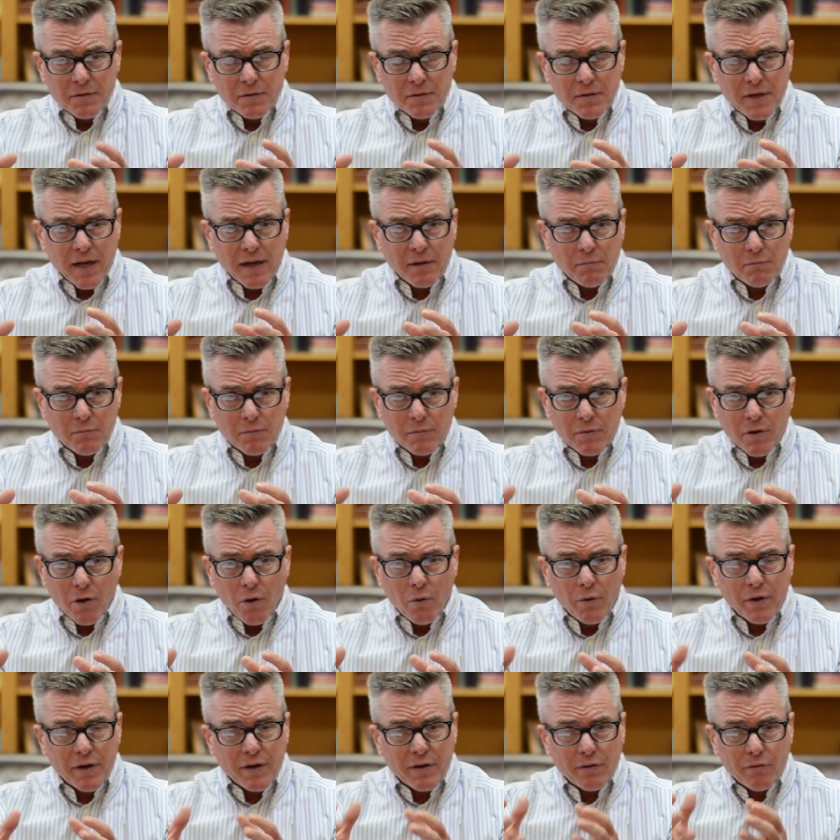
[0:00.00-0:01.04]
take
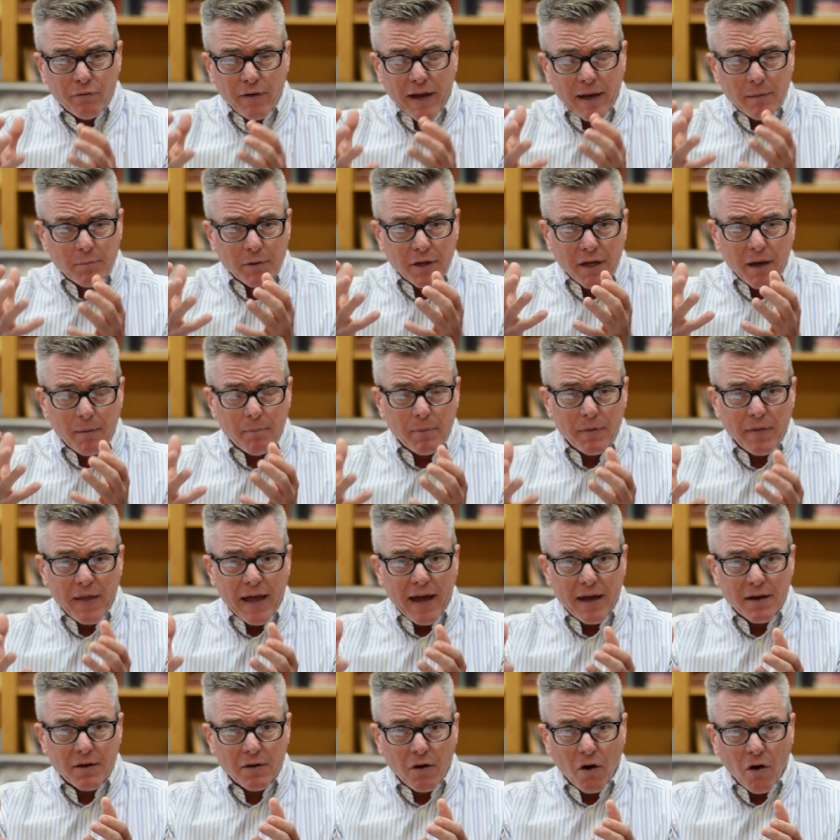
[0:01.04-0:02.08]
Noah and his family up in
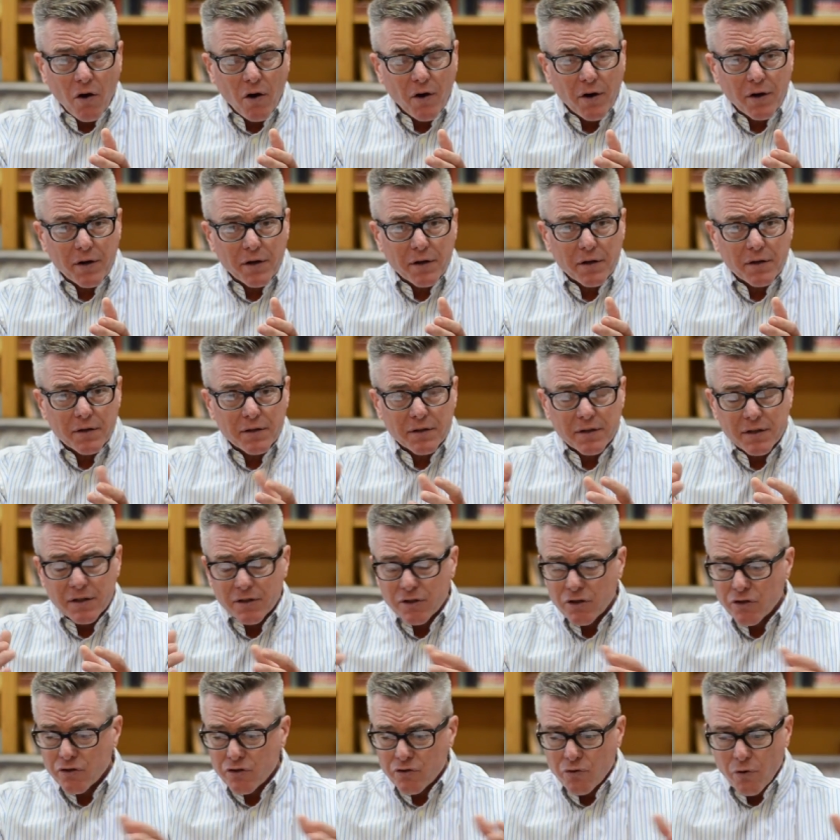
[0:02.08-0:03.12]
that ark and he
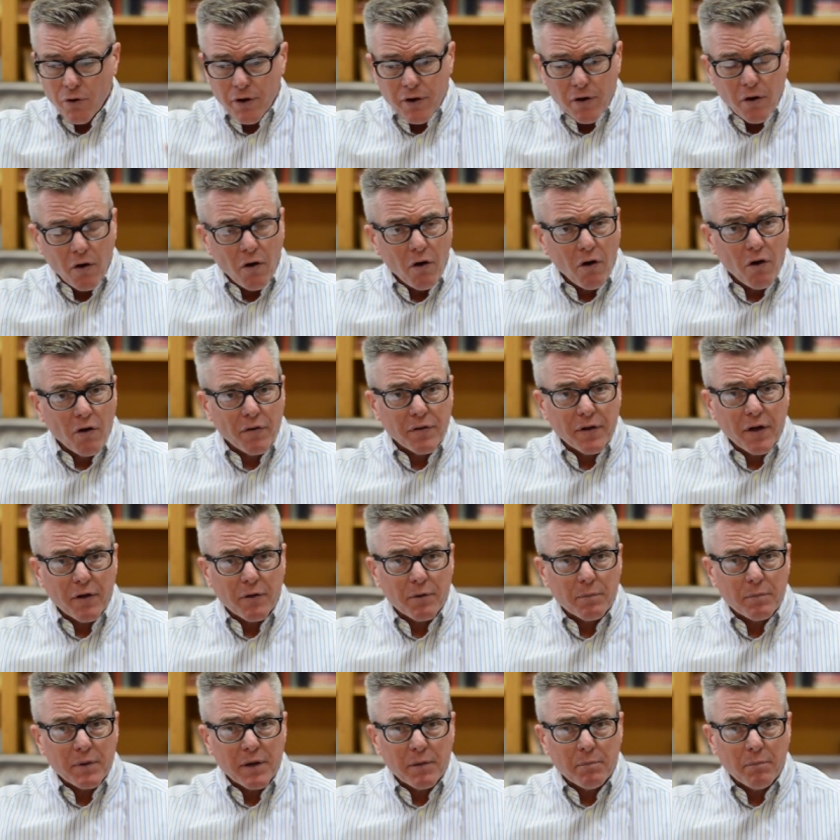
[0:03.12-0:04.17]
destroyed all the
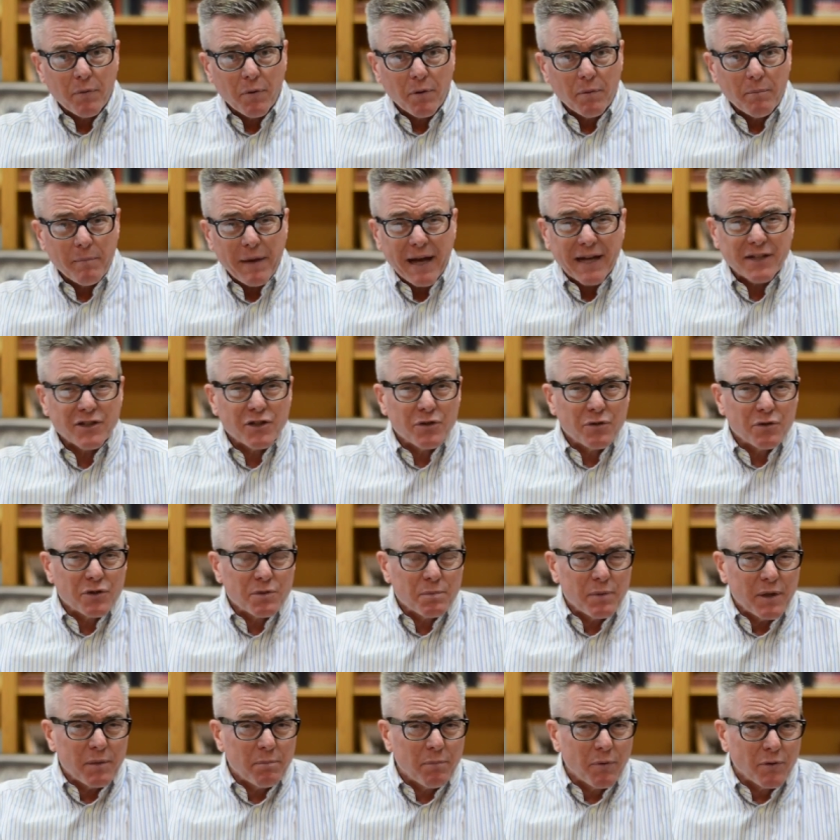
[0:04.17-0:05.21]
other people. Imagine those
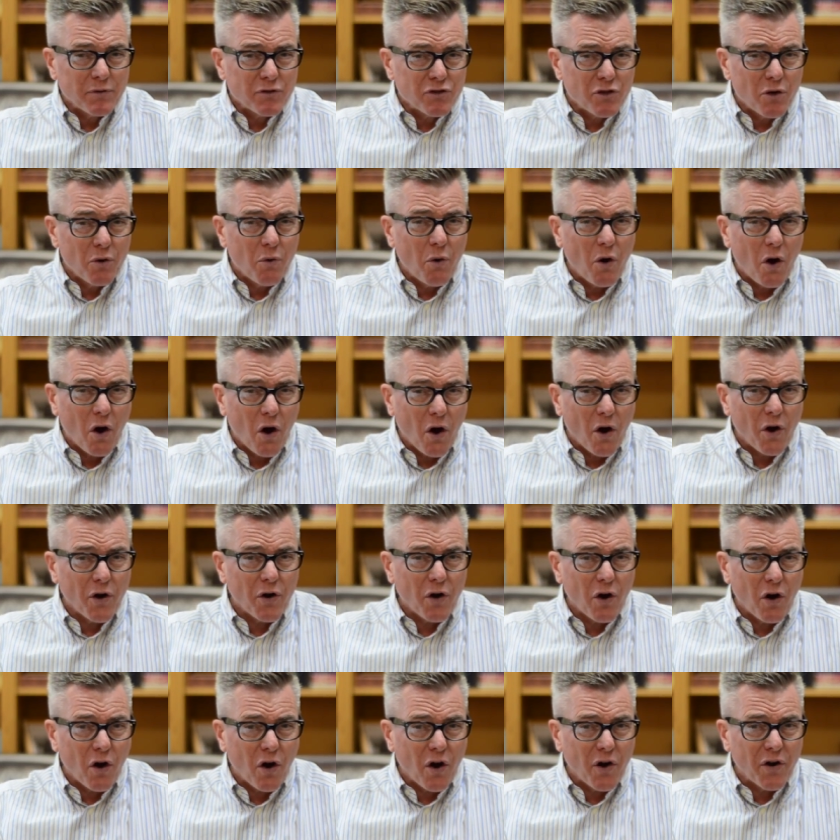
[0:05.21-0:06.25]
people so hard
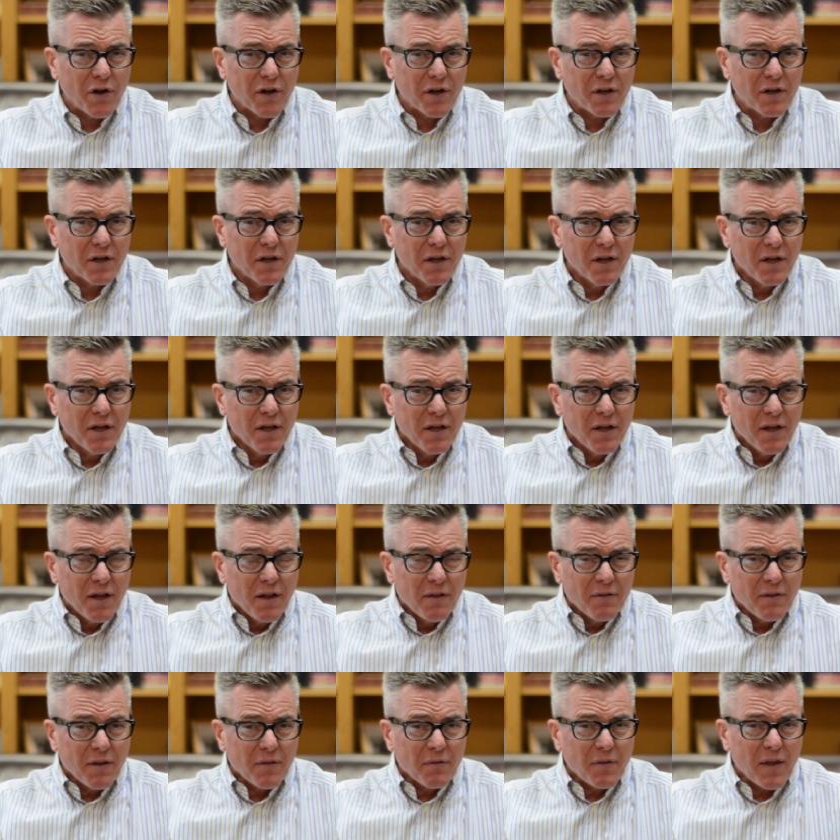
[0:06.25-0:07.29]
hearted
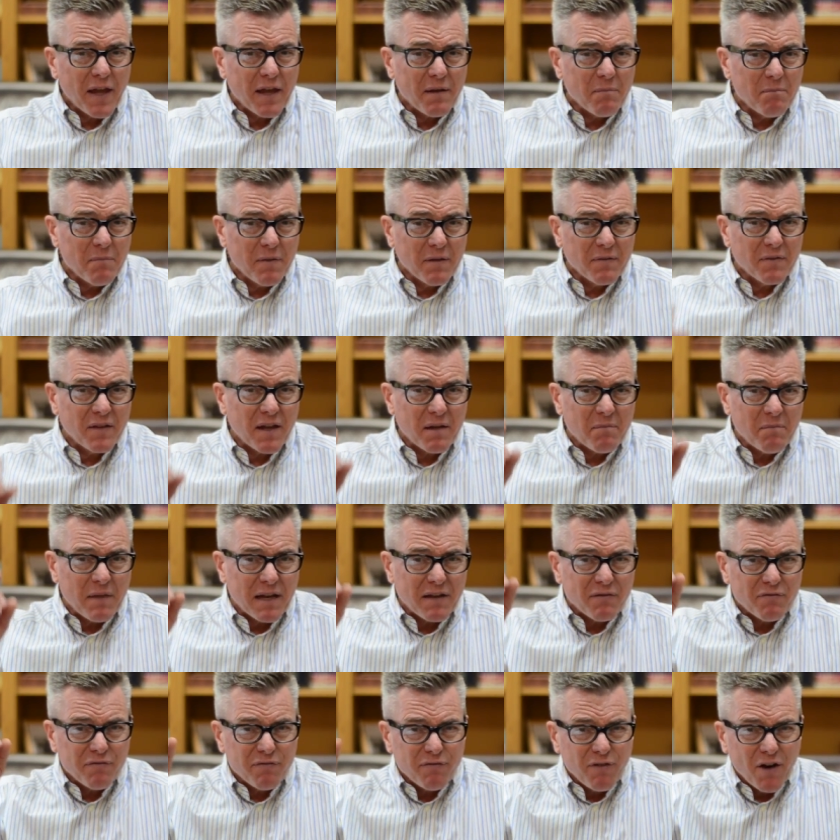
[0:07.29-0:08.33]
that they, they
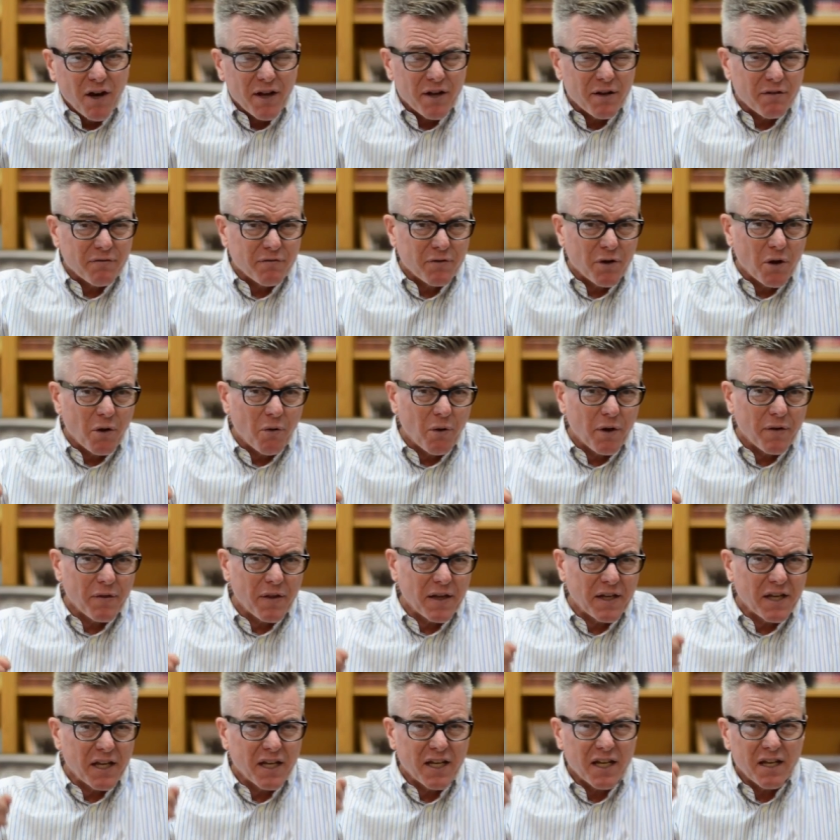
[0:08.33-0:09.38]
made fun of Noah.
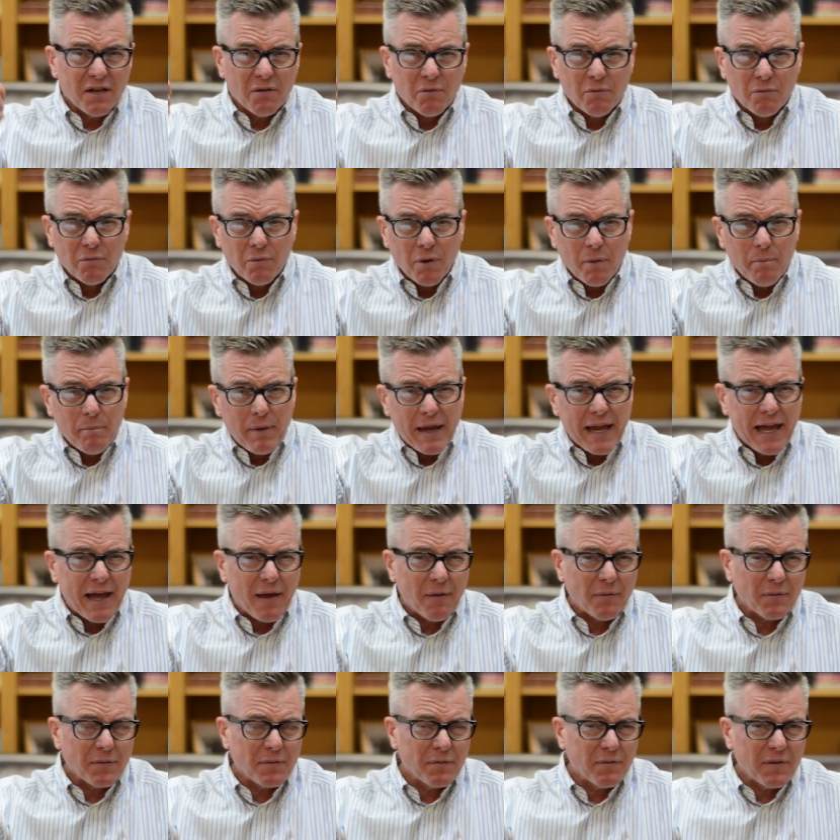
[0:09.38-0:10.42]
They didn't
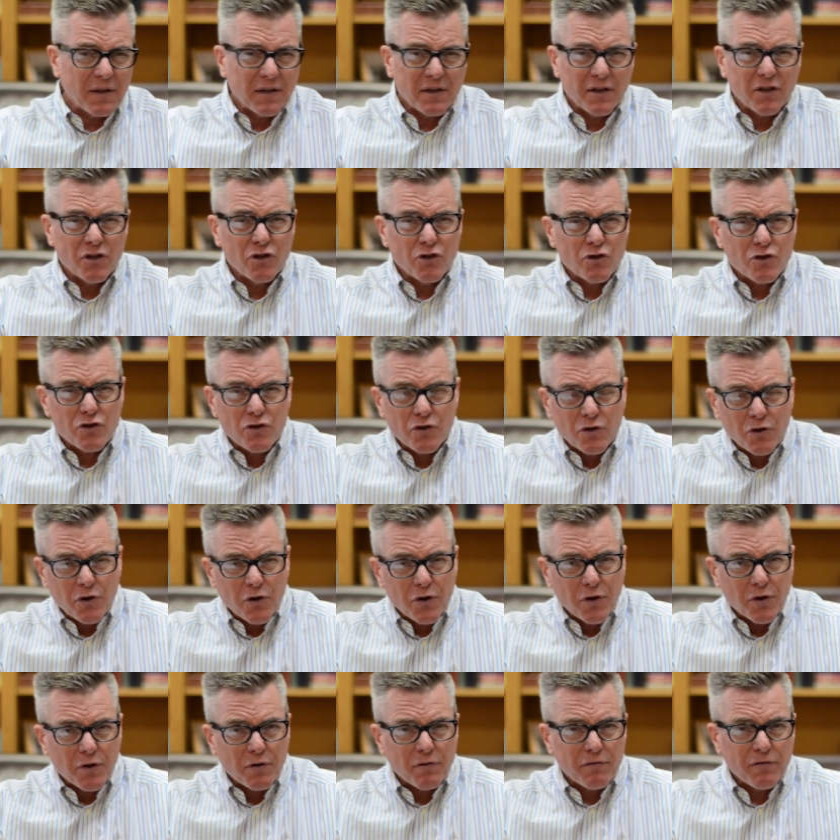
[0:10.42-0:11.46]
repent, they didn't
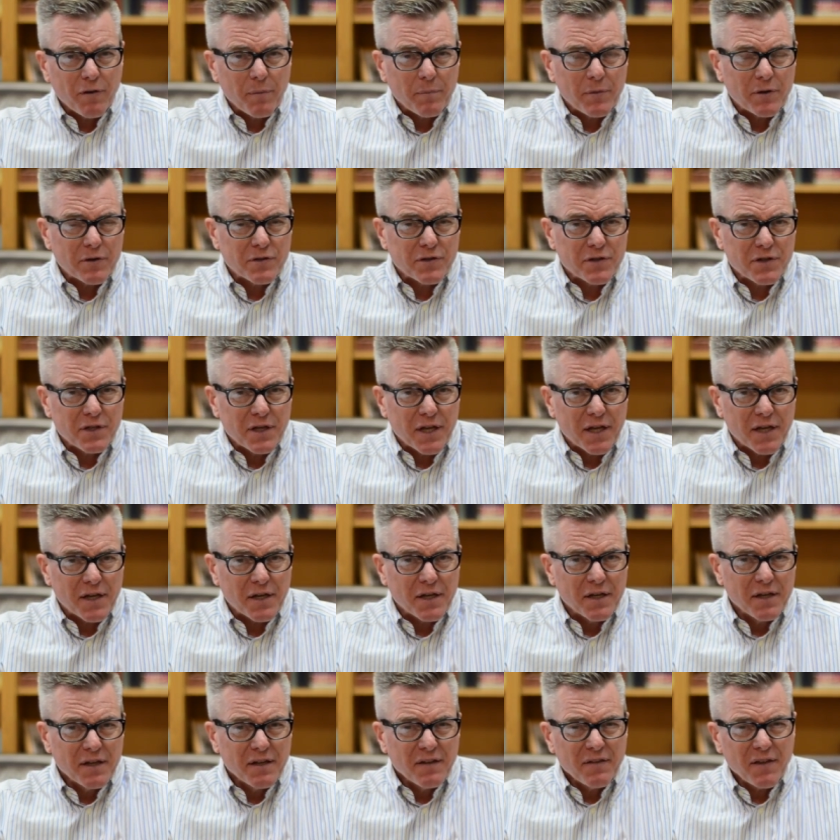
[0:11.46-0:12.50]
turn from their sin.
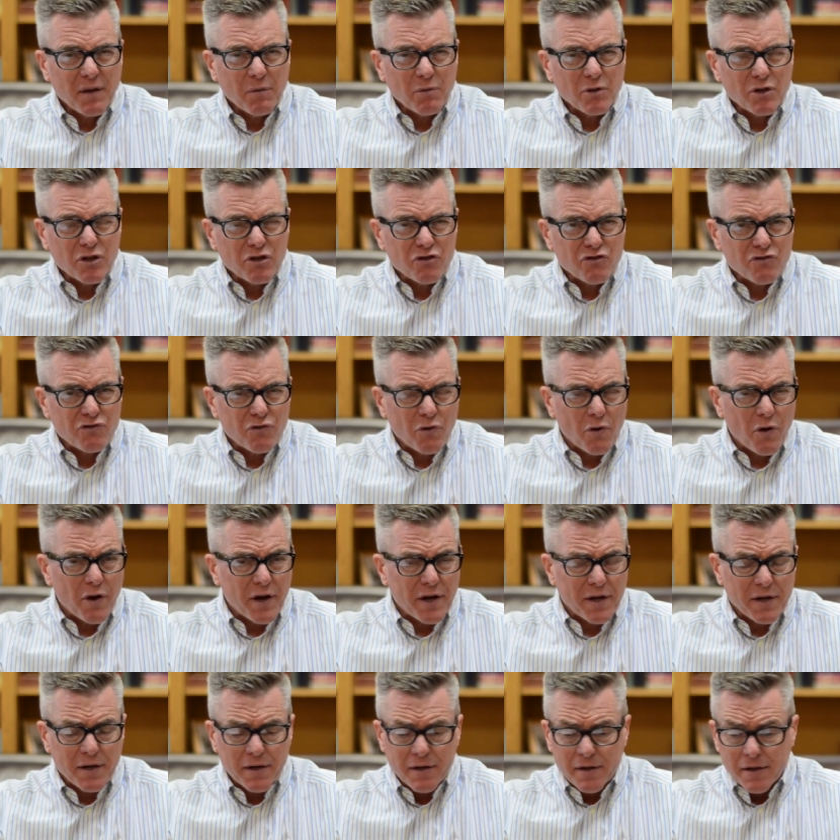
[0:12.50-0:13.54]
They were
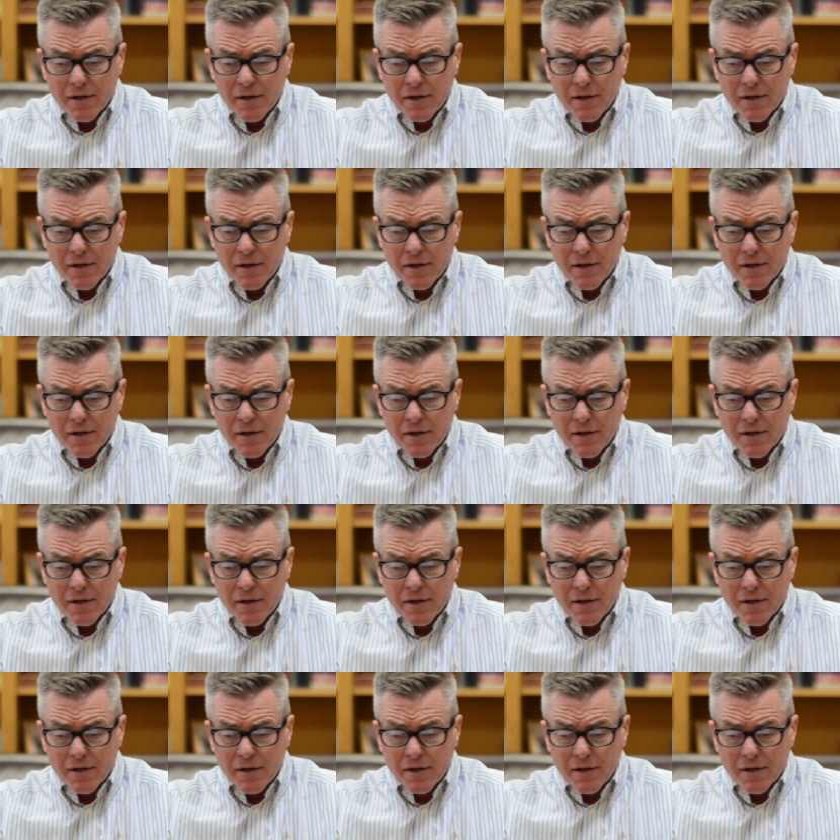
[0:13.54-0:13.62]
destroyed.